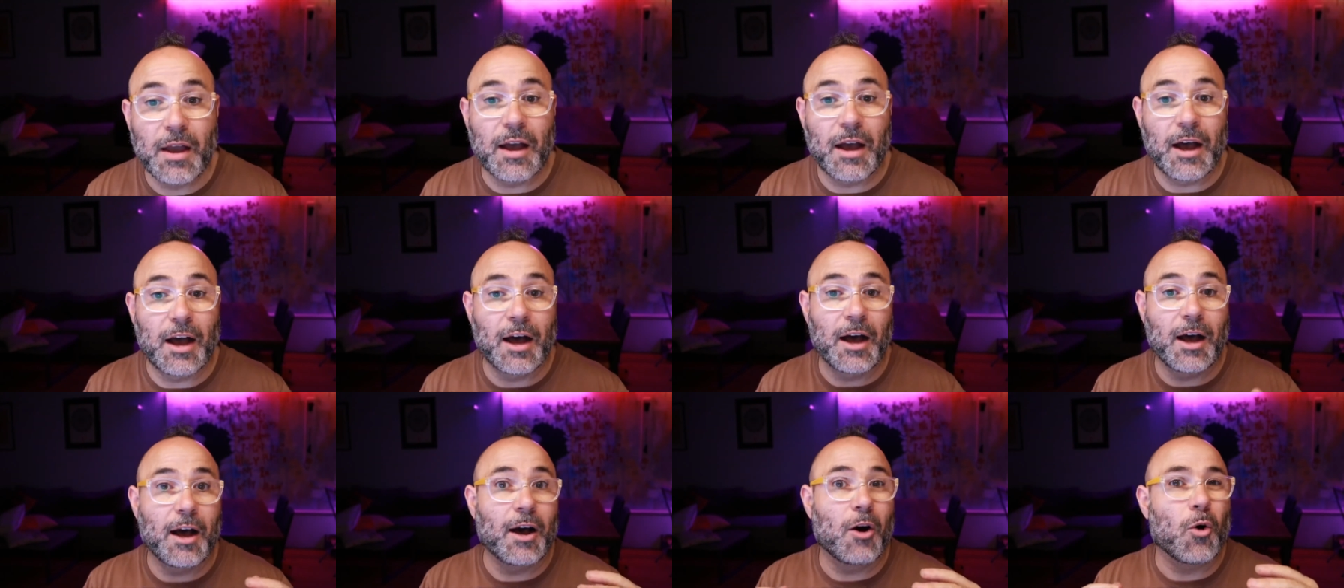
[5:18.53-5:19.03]

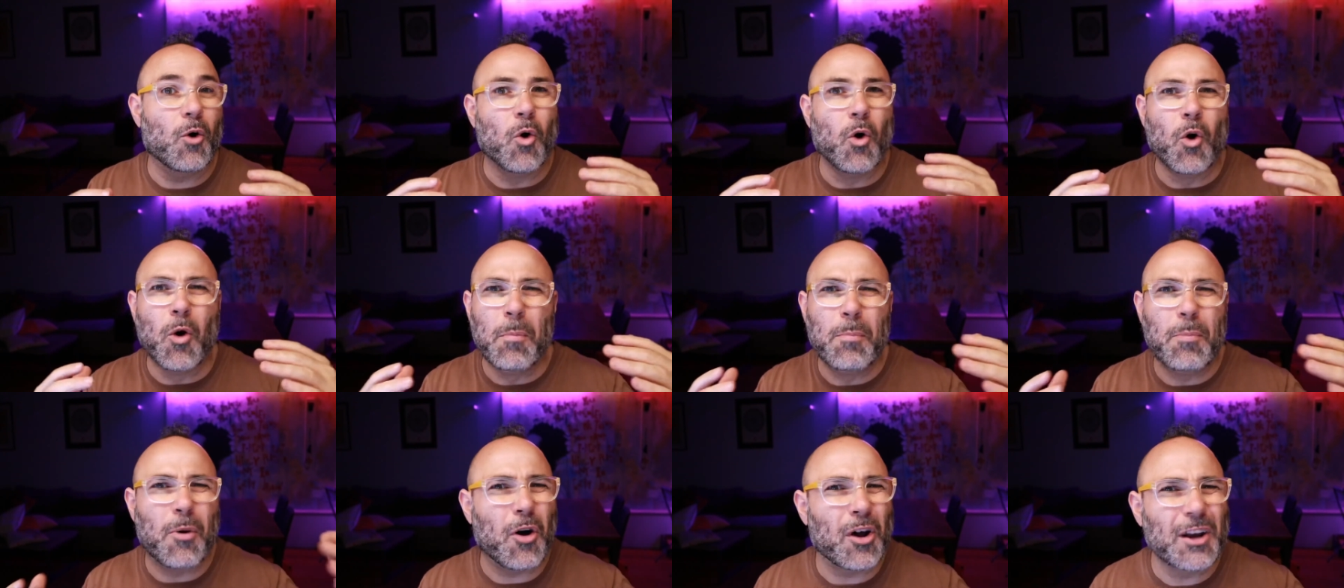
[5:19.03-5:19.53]

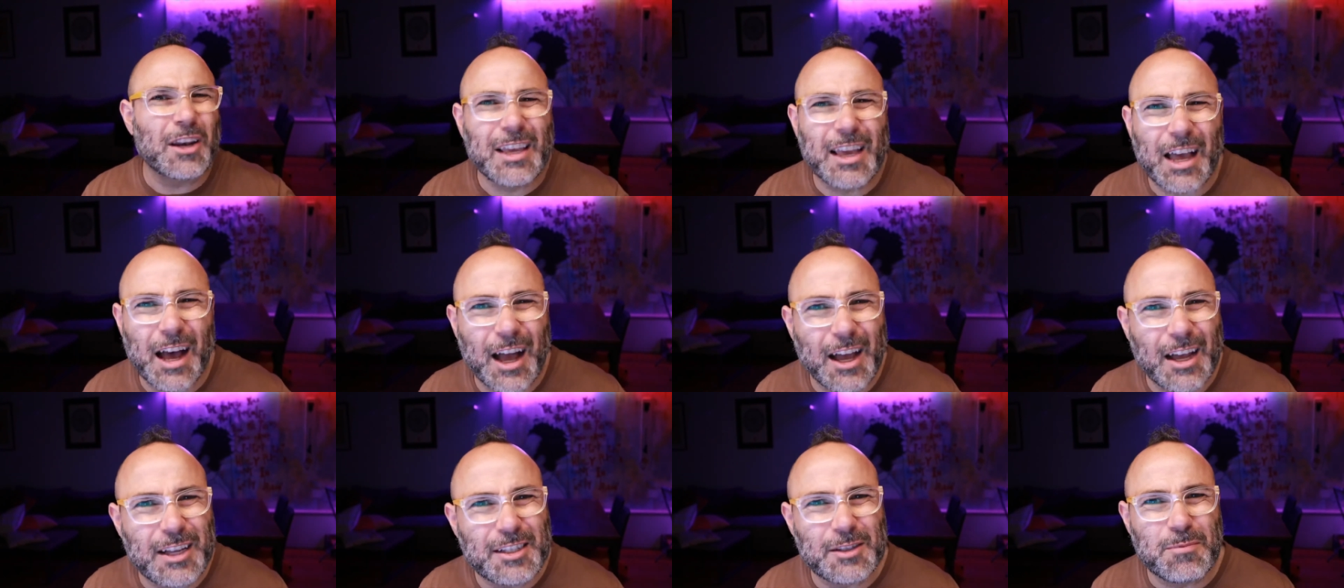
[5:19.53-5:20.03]
All
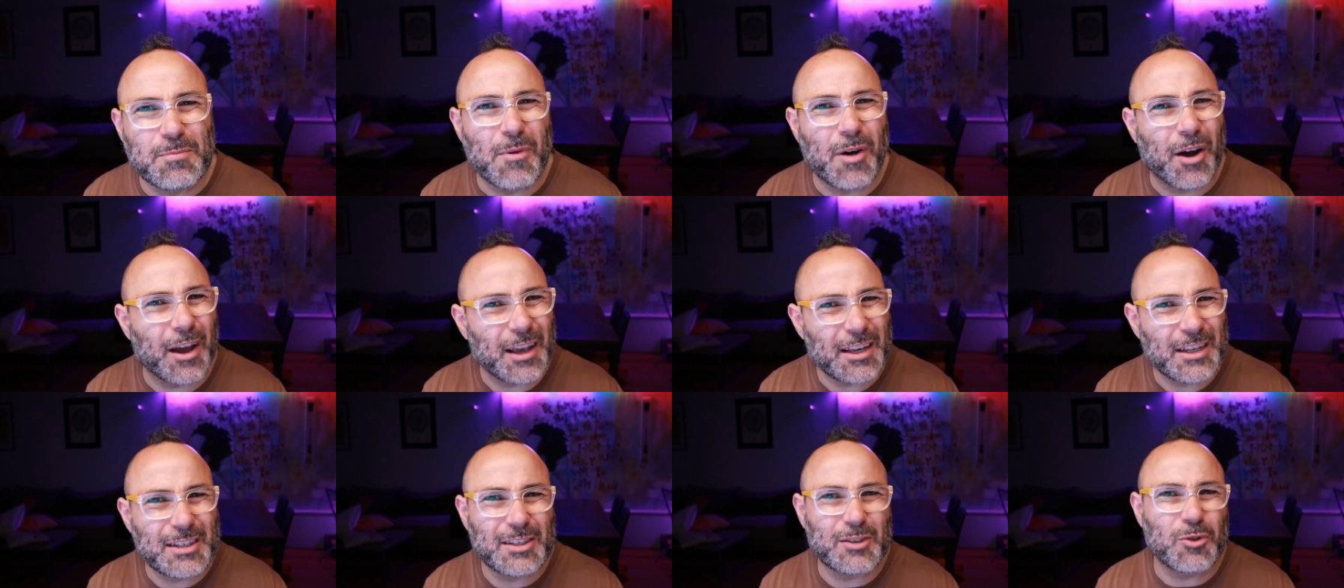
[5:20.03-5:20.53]
podcast
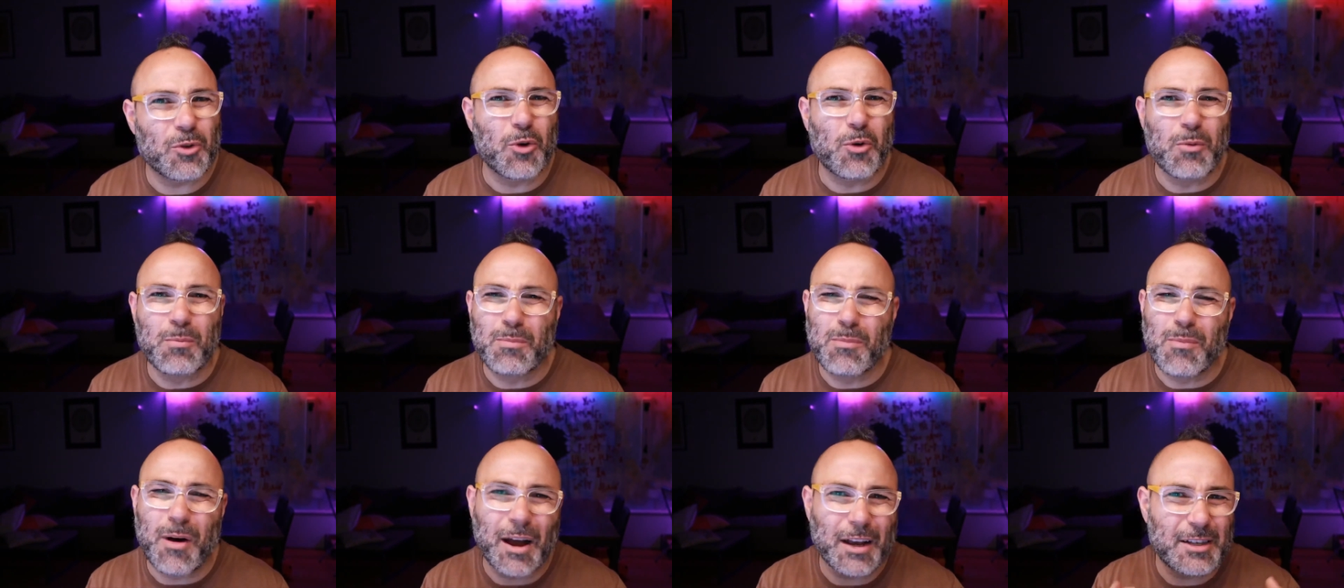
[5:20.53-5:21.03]
mics, all
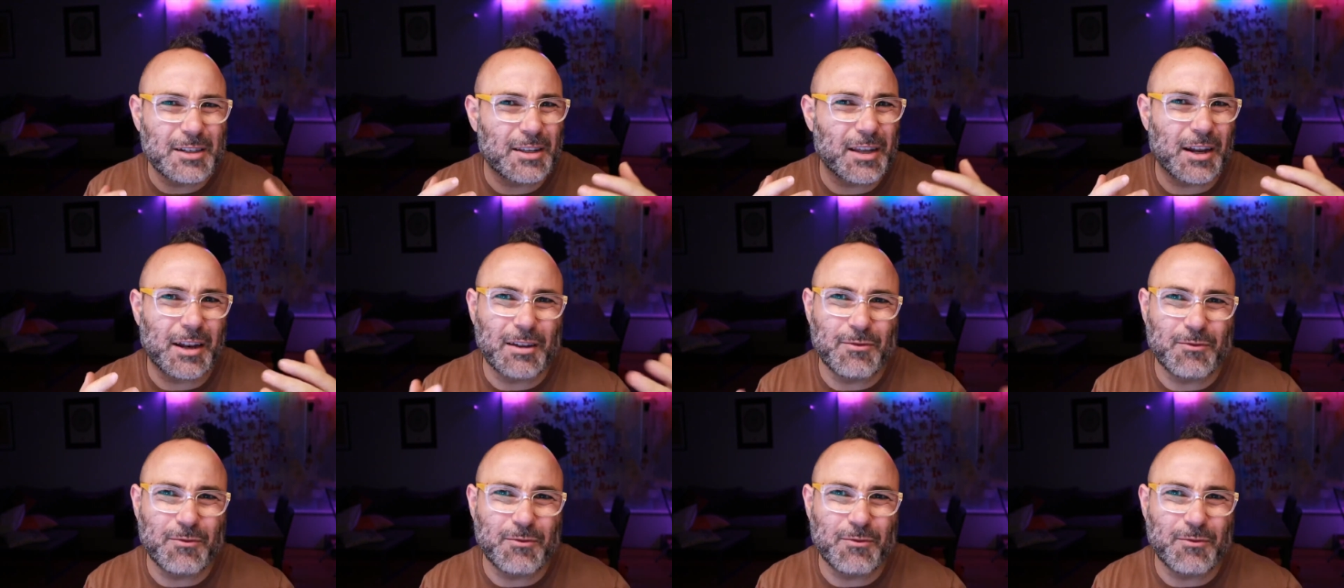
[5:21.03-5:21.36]
mics